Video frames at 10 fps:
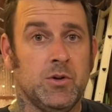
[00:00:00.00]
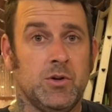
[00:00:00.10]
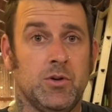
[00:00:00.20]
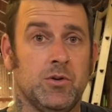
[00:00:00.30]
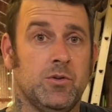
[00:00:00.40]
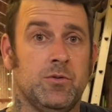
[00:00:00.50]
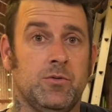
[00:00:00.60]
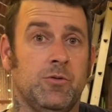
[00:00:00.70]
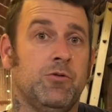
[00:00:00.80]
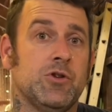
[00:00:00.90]
your
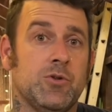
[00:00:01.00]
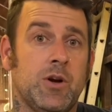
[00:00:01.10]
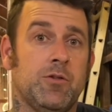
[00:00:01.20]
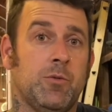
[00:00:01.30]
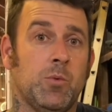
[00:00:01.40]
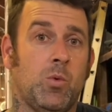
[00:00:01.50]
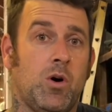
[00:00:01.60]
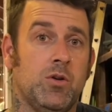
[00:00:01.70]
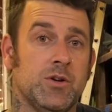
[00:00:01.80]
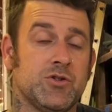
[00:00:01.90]
refrigerator from the
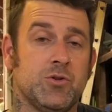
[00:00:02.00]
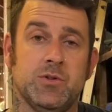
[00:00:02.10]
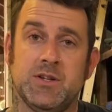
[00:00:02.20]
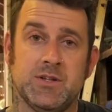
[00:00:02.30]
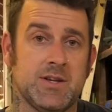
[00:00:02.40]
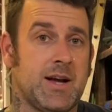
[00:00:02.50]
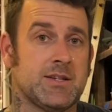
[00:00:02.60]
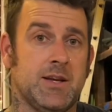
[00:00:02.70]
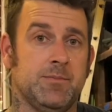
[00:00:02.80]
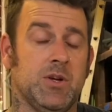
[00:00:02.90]
wall and it's doing the exact
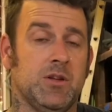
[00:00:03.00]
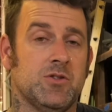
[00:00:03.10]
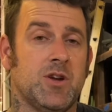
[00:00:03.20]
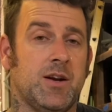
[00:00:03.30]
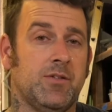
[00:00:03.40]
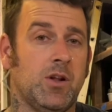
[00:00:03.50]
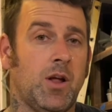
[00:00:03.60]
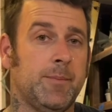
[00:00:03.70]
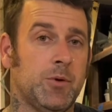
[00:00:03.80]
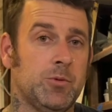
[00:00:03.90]
same thing. There's not even a
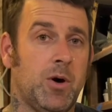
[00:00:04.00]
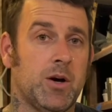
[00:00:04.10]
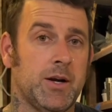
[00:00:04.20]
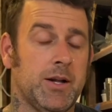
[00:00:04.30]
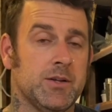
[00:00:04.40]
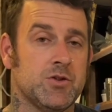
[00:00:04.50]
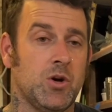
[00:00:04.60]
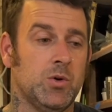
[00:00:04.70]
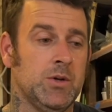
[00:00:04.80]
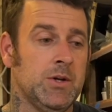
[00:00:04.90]
light bulb on in it.
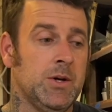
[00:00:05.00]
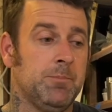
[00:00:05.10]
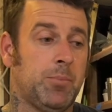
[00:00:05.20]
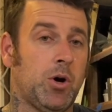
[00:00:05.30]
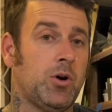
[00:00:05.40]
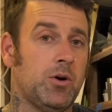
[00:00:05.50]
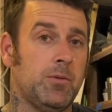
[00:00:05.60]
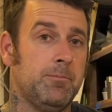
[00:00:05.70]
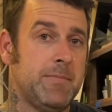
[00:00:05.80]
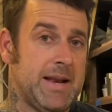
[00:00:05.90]
So per
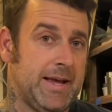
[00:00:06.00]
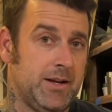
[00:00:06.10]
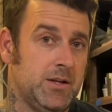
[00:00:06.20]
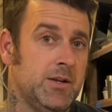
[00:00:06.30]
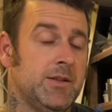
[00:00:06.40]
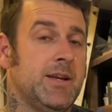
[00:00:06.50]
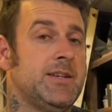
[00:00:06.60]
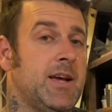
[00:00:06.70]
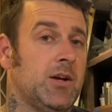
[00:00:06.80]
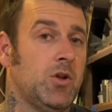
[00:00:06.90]
minute, they
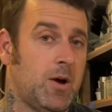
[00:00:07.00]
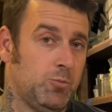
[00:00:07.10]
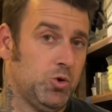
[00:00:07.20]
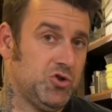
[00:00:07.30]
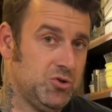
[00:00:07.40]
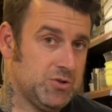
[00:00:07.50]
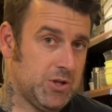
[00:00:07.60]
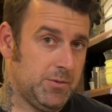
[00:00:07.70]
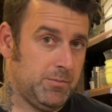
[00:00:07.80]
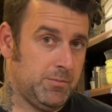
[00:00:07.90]
take a lot more juice
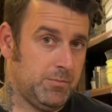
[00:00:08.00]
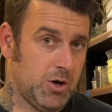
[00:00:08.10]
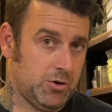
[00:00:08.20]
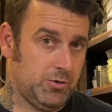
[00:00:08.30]
than a modern